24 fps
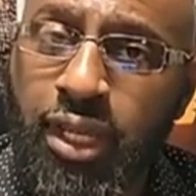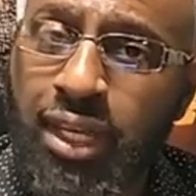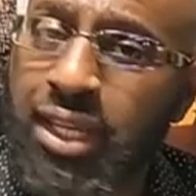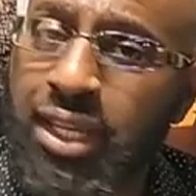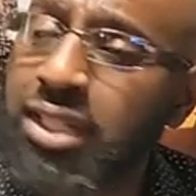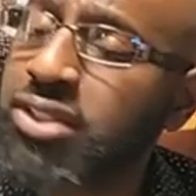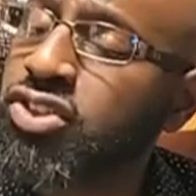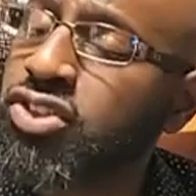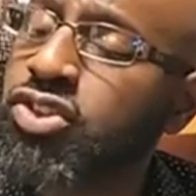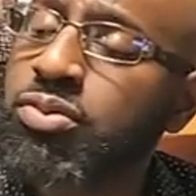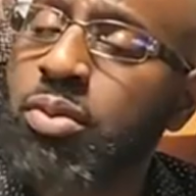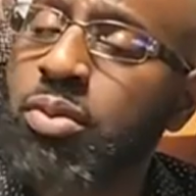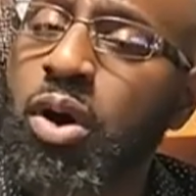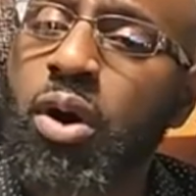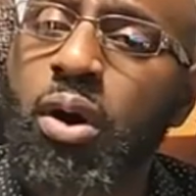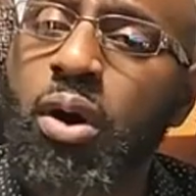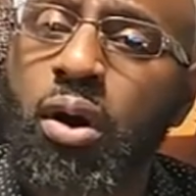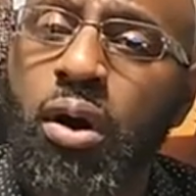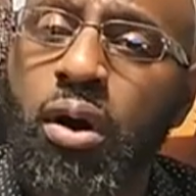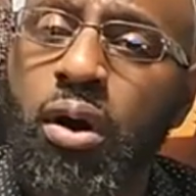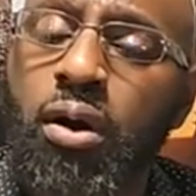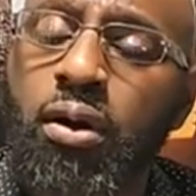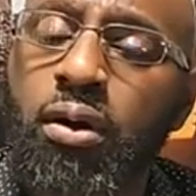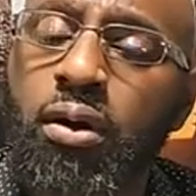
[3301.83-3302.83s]
And it's
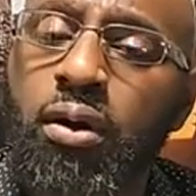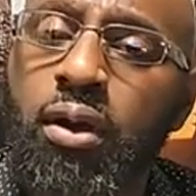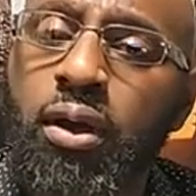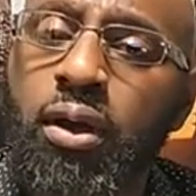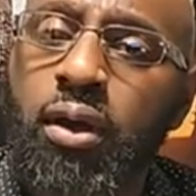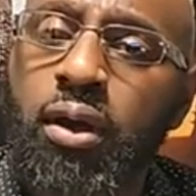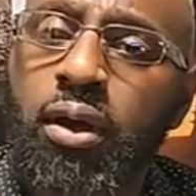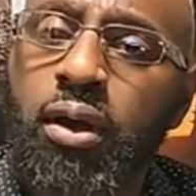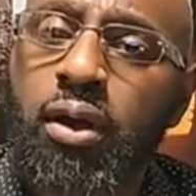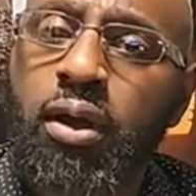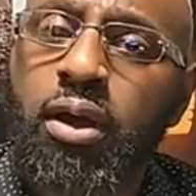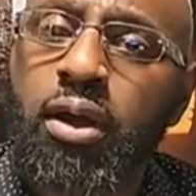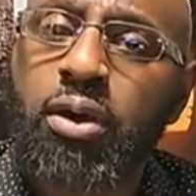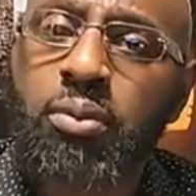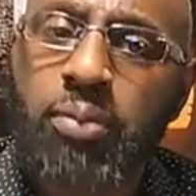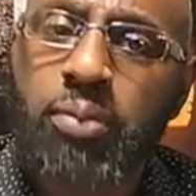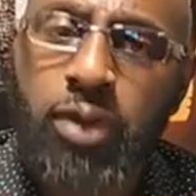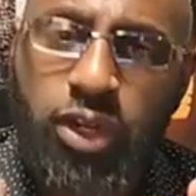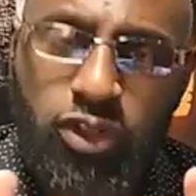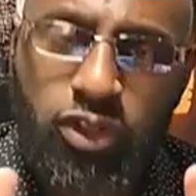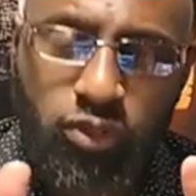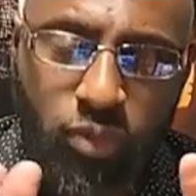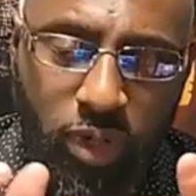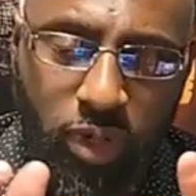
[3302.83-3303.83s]
small,
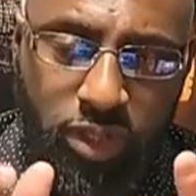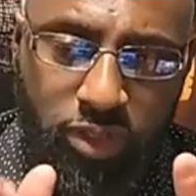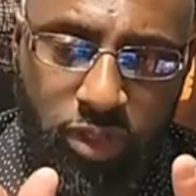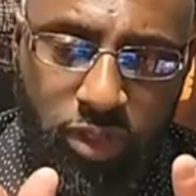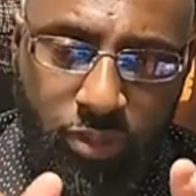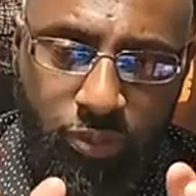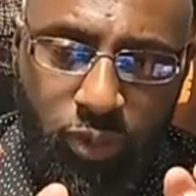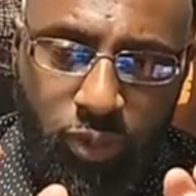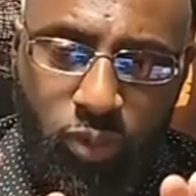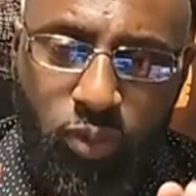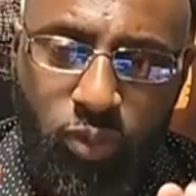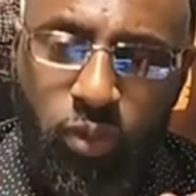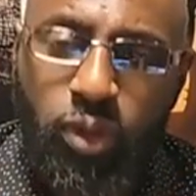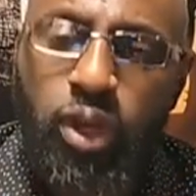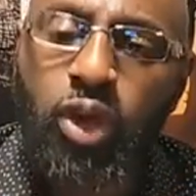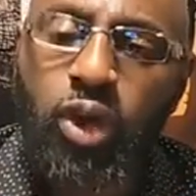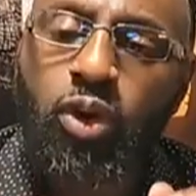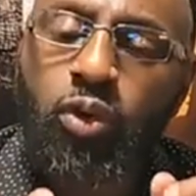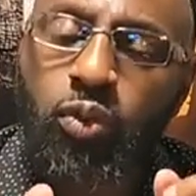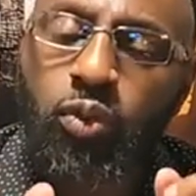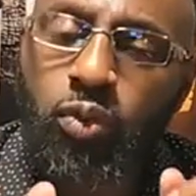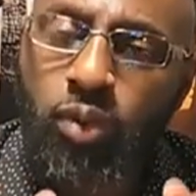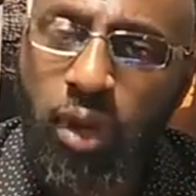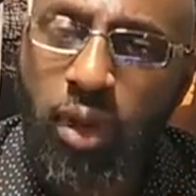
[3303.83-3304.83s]
but he's raising up a
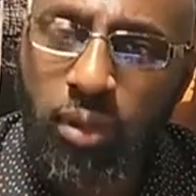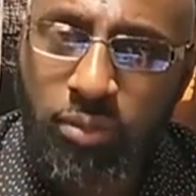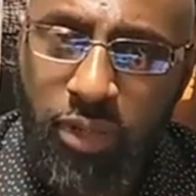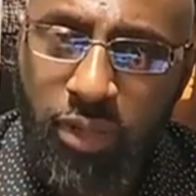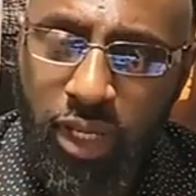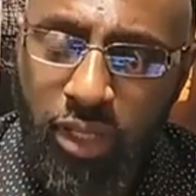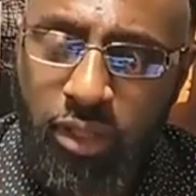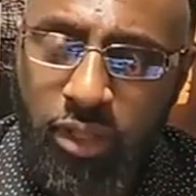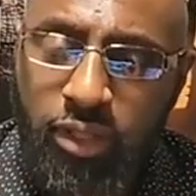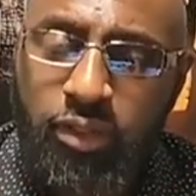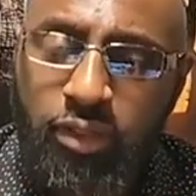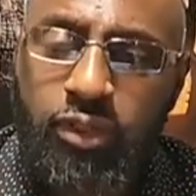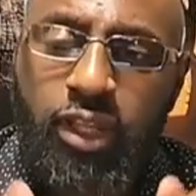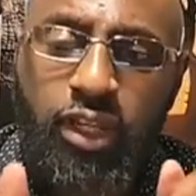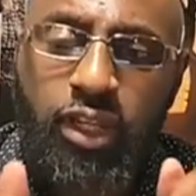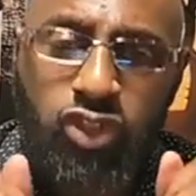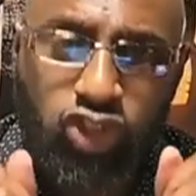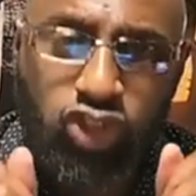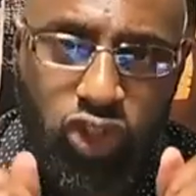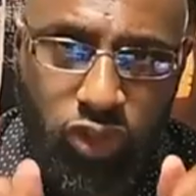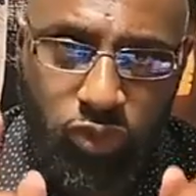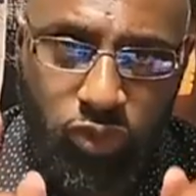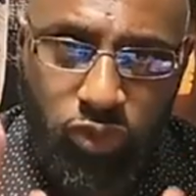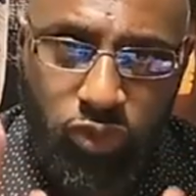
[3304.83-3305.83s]
real remnant that
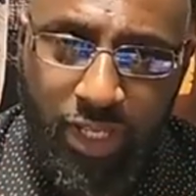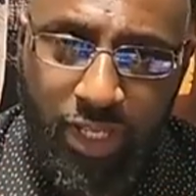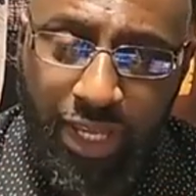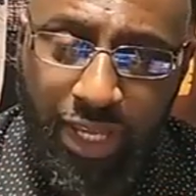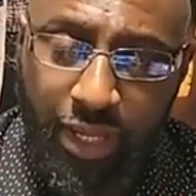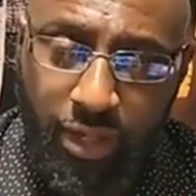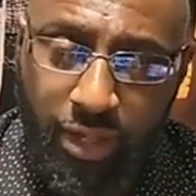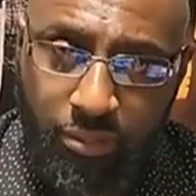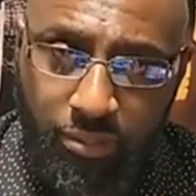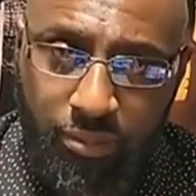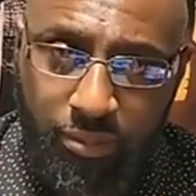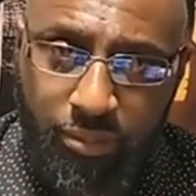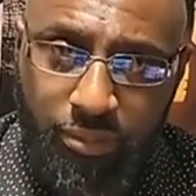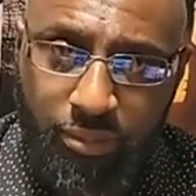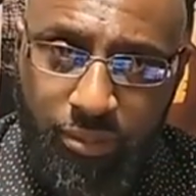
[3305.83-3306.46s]
choose him.